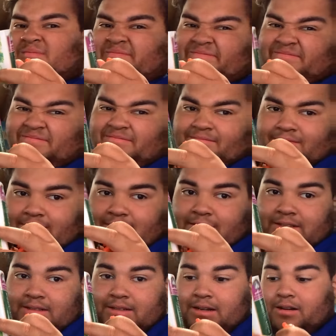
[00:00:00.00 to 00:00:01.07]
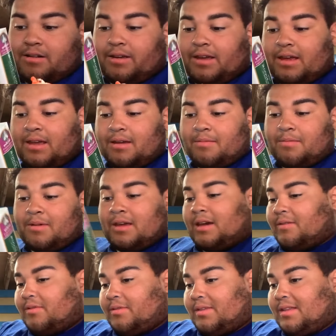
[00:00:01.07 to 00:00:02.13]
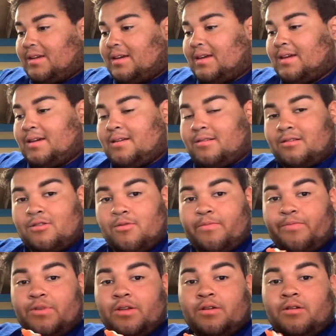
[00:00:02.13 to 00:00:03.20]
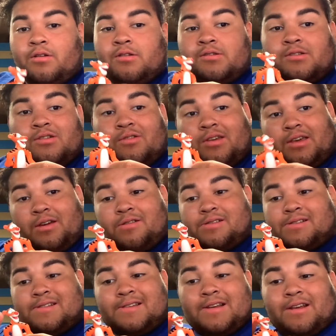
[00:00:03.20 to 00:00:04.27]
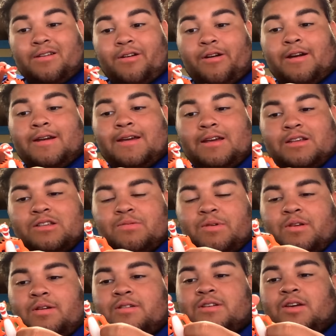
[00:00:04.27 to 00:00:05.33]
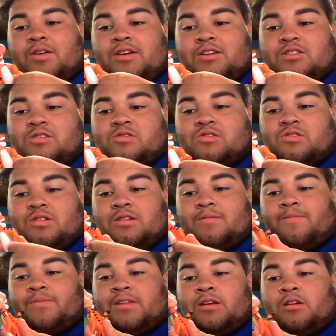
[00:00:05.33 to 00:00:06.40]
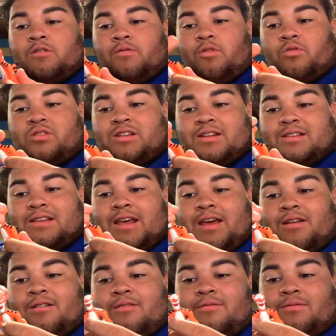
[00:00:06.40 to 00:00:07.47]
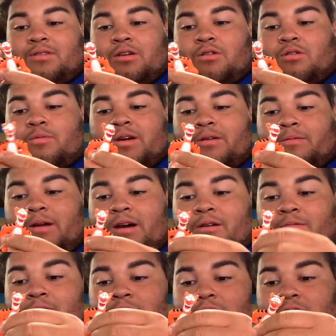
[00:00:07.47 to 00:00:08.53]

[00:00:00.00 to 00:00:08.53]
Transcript: Okay, careful with the case. So so here's Tigger. He has some good articulations. You can rotate his head the whole way around.